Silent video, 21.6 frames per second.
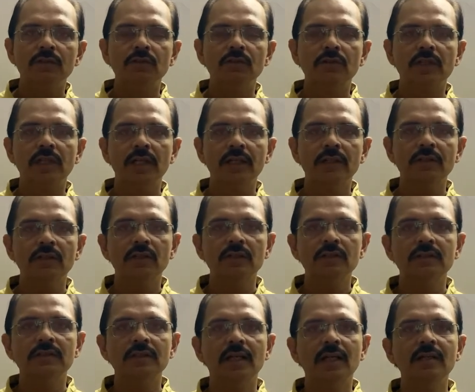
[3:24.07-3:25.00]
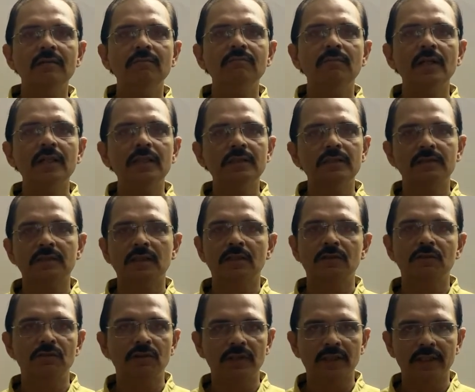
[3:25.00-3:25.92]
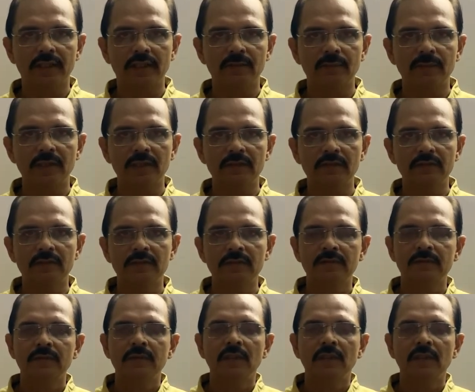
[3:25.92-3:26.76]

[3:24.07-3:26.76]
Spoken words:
Eukaryotes and multicellular animals.